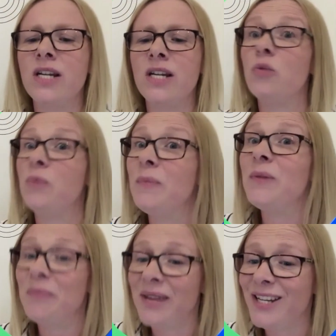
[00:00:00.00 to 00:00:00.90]
so be
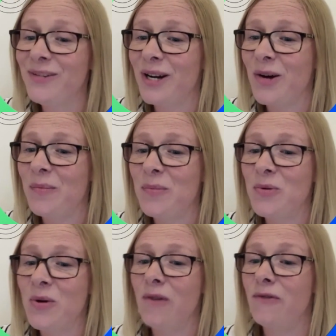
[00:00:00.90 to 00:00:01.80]
prepared with a couple
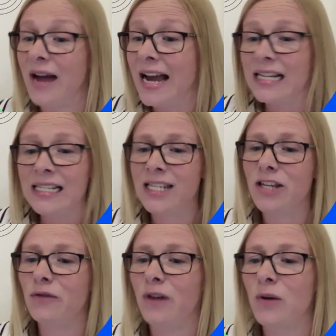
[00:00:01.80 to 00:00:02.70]
of facts that
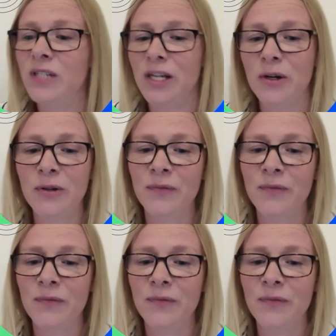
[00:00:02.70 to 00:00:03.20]
you've found out.